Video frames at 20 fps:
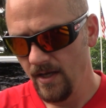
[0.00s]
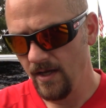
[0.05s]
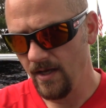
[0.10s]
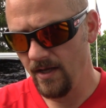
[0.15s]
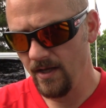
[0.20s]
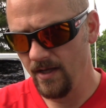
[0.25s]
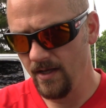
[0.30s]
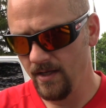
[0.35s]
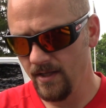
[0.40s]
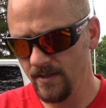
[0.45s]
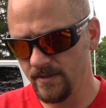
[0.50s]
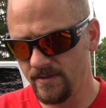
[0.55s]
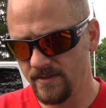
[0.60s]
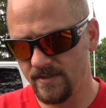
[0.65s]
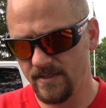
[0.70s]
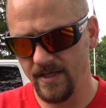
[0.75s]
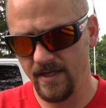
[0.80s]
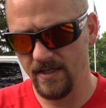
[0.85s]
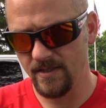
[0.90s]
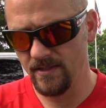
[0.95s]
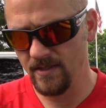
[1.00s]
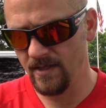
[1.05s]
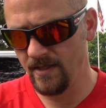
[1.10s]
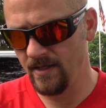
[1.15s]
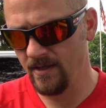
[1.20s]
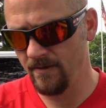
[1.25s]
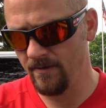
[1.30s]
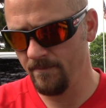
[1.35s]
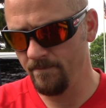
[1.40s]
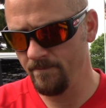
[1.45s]
Uh, see,
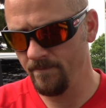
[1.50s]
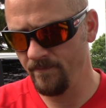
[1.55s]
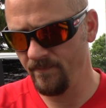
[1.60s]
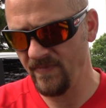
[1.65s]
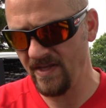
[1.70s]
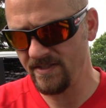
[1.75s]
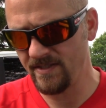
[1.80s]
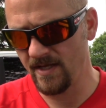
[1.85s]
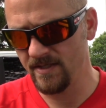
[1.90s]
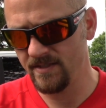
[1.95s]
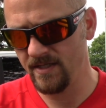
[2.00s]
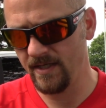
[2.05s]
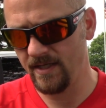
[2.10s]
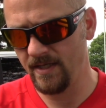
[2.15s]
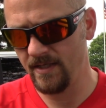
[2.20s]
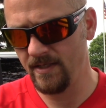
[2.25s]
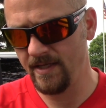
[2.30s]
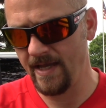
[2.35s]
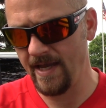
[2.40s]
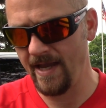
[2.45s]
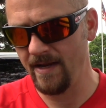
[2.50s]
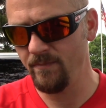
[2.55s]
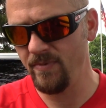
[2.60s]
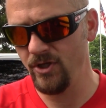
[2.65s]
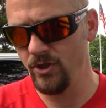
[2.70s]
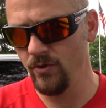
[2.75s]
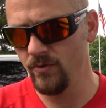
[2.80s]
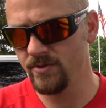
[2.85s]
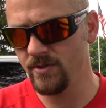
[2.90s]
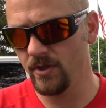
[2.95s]
um, it says it can
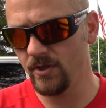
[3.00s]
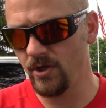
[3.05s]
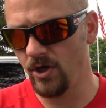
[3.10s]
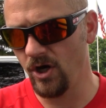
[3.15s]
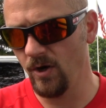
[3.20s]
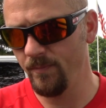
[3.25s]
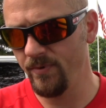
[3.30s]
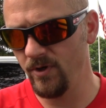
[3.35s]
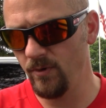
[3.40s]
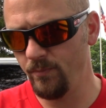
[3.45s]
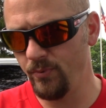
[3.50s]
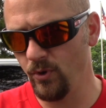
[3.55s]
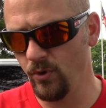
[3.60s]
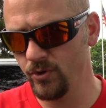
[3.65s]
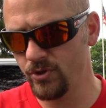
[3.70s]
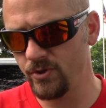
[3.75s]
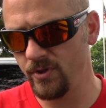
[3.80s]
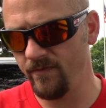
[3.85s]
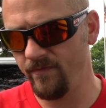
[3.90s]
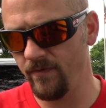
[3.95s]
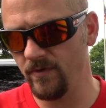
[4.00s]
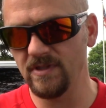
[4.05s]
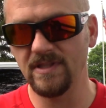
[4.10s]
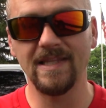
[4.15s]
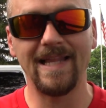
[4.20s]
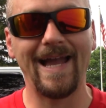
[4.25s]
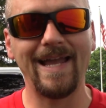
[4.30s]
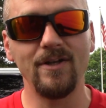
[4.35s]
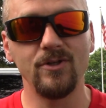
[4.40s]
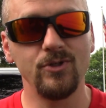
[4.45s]
be used on carpet upholstery for
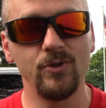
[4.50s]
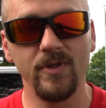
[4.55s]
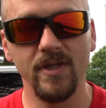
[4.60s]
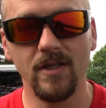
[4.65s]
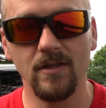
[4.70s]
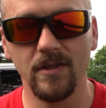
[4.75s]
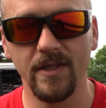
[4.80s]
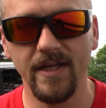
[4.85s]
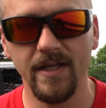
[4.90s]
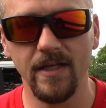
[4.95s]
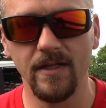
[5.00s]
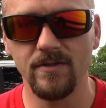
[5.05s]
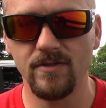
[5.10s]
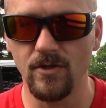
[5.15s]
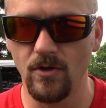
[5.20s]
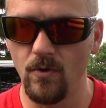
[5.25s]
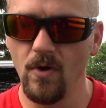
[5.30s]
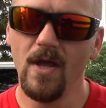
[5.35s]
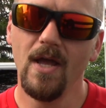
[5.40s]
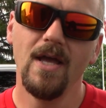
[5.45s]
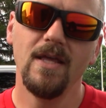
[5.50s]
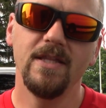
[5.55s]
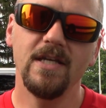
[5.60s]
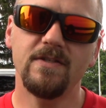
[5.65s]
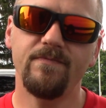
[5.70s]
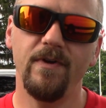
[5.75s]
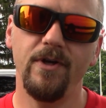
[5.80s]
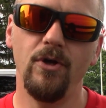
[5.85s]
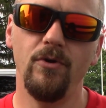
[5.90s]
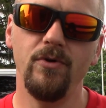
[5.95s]
light duty cleaning. So
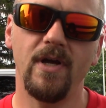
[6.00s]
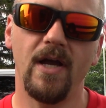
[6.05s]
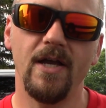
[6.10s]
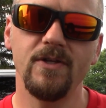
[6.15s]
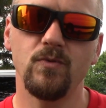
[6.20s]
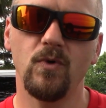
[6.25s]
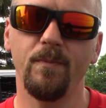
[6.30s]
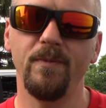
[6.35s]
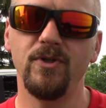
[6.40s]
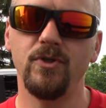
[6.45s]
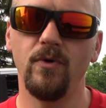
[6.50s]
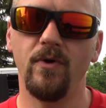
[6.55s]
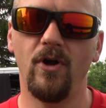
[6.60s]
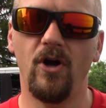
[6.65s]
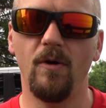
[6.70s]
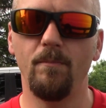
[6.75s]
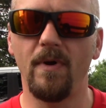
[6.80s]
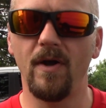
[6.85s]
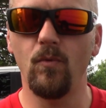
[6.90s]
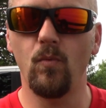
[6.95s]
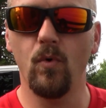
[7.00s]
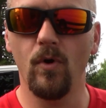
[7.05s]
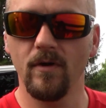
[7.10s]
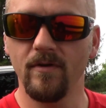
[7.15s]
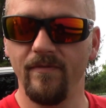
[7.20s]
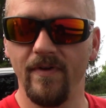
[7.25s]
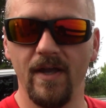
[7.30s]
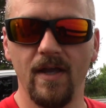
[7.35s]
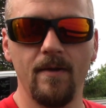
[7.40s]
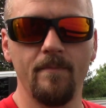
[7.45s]
this video, you guys, we're gonna be doing it on my
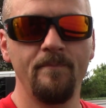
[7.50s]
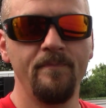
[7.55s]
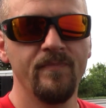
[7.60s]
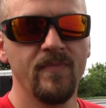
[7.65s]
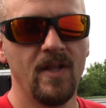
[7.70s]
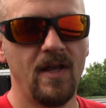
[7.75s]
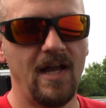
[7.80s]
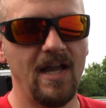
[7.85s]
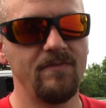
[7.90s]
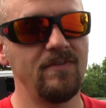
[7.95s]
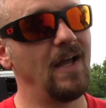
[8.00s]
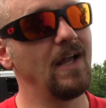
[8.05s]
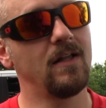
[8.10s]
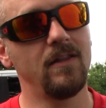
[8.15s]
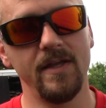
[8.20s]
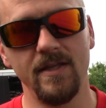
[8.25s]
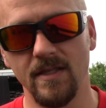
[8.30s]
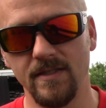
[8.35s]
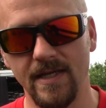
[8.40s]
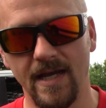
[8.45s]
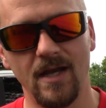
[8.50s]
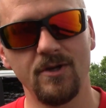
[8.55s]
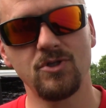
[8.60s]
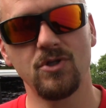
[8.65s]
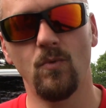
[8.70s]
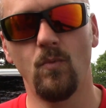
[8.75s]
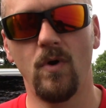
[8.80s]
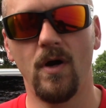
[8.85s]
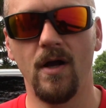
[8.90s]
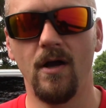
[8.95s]
work van. I have not cleaned the dash
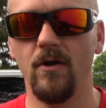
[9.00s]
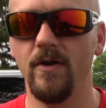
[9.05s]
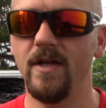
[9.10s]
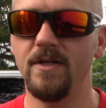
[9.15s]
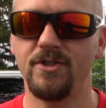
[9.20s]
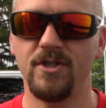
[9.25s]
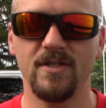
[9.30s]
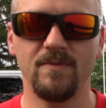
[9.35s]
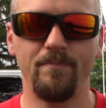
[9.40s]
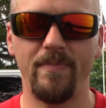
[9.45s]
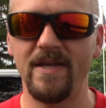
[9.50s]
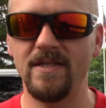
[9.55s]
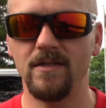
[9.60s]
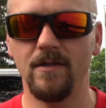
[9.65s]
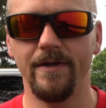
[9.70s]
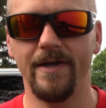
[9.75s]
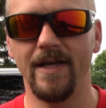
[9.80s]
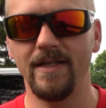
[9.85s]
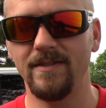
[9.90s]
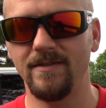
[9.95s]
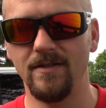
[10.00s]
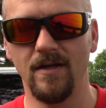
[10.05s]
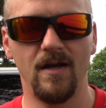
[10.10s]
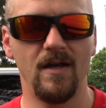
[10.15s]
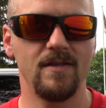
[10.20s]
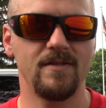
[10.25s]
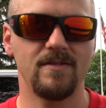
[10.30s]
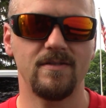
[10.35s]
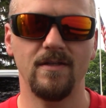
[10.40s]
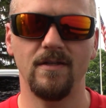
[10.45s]
in a while. It's just basically got
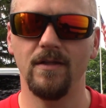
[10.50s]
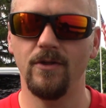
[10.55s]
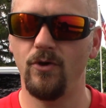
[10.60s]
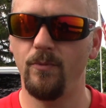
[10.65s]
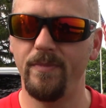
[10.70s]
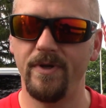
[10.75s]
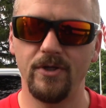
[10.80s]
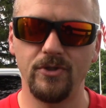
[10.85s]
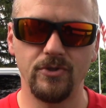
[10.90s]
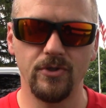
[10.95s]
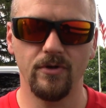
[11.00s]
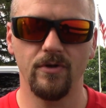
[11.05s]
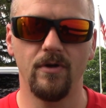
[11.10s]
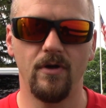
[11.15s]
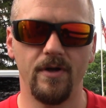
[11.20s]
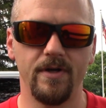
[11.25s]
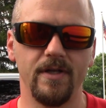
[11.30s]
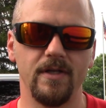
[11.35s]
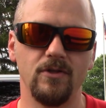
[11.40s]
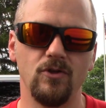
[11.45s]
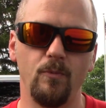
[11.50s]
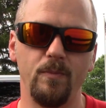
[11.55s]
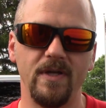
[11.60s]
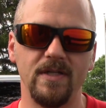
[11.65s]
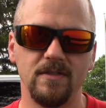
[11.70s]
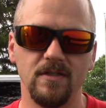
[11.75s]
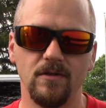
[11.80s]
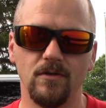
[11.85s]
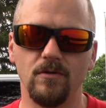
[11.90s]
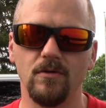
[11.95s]
dust and a little bit of dirt on it, no
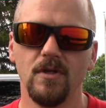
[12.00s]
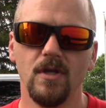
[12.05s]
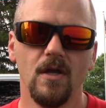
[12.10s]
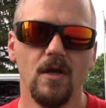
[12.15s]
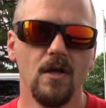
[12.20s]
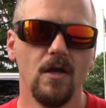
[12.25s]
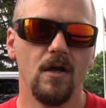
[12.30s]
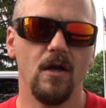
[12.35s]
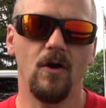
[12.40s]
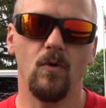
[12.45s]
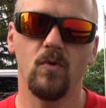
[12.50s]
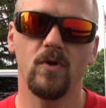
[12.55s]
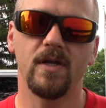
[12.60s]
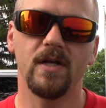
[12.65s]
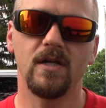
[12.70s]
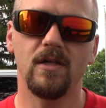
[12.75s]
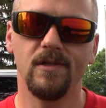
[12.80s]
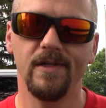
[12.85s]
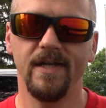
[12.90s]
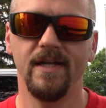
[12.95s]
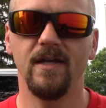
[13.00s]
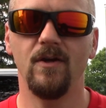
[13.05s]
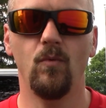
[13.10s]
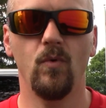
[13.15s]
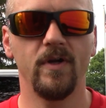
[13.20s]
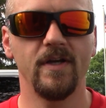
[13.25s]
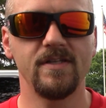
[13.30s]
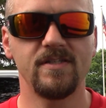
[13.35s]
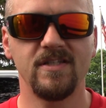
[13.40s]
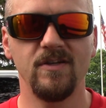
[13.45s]
big deal. Uh, we're gonna clean it.
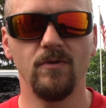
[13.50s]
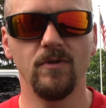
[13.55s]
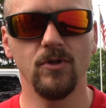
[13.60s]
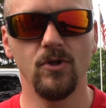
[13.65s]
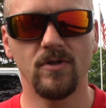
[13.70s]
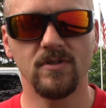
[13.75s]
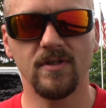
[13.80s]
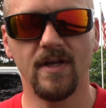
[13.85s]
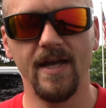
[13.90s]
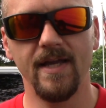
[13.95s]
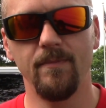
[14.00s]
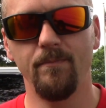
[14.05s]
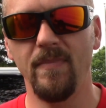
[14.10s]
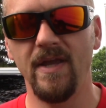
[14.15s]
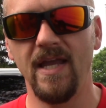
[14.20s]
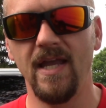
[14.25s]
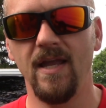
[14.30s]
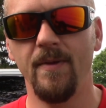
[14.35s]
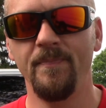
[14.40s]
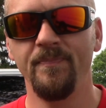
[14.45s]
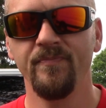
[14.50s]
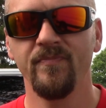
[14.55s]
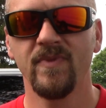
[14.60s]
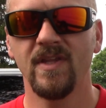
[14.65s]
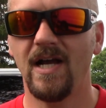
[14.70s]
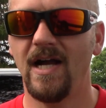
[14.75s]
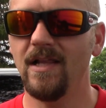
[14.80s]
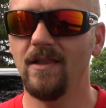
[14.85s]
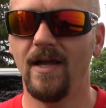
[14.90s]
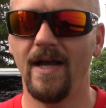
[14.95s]
We're gonna see what it looks like. Me,
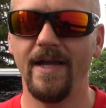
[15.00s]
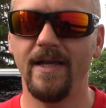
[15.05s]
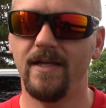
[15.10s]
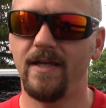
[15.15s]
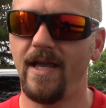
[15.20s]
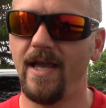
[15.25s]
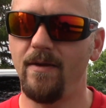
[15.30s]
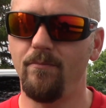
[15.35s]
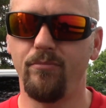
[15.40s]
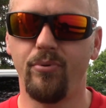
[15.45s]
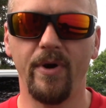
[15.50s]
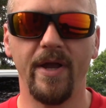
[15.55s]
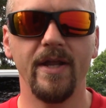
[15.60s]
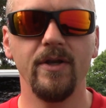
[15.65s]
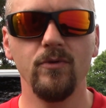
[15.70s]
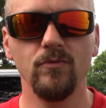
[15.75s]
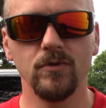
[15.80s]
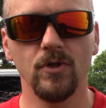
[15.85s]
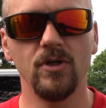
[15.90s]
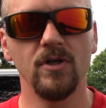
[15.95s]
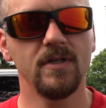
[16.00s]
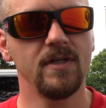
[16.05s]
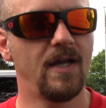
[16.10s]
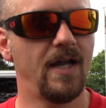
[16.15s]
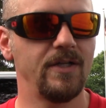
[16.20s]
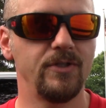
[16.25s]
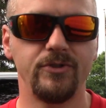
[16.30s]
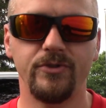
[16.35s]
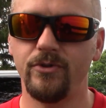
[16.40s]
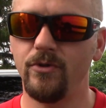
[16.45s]
I like a brand new look.
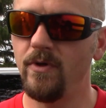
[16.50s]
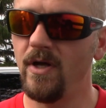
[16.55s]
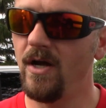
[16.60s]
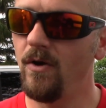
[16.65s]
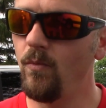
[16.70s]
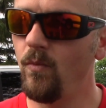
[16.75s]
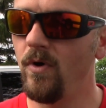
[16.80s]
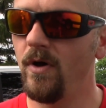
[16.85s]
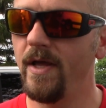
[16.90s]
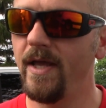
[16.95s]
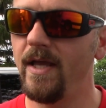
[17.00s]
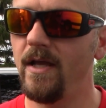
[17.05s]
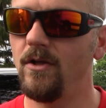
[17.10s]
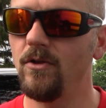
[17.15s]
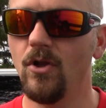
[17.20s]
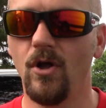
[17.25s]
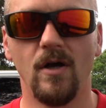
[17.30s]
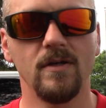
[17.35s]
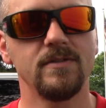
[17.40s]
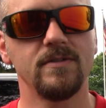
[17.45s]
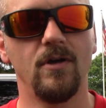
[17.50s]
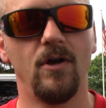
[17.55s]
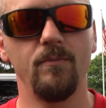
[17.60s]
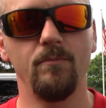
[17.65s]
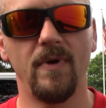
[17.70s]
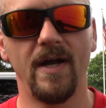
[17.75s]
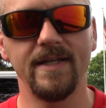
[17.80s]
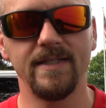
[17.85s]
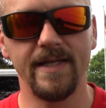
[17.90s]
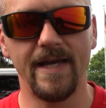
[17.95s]
I do not want a gloss
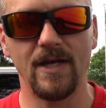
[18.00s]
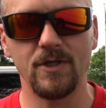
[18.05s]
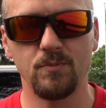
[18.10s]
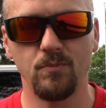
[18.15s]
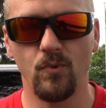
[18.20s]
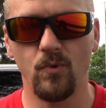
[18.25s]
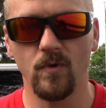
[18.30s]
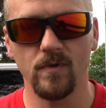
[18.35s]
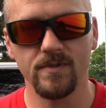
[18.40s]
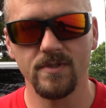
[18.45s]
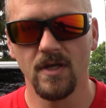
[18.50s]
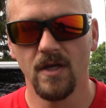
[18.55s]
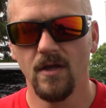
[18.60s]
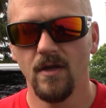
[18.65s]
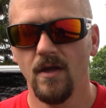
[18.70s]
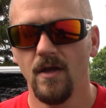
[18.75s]
on my dashboards.